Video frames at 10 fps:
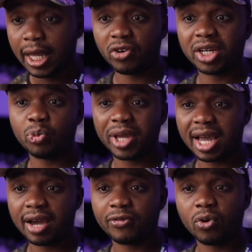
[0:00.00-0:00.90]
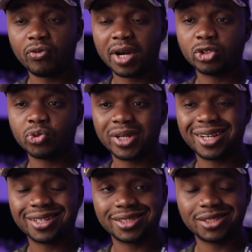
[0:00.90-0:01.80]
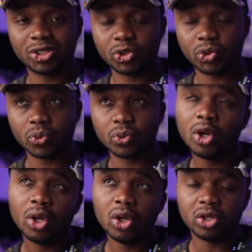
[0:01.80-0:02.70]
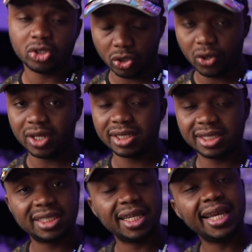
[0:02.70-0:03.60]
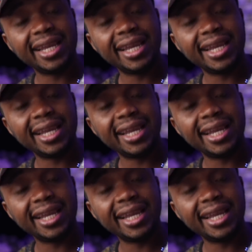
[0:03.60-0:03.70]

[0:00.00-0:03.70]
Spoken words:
Currently, we have over $262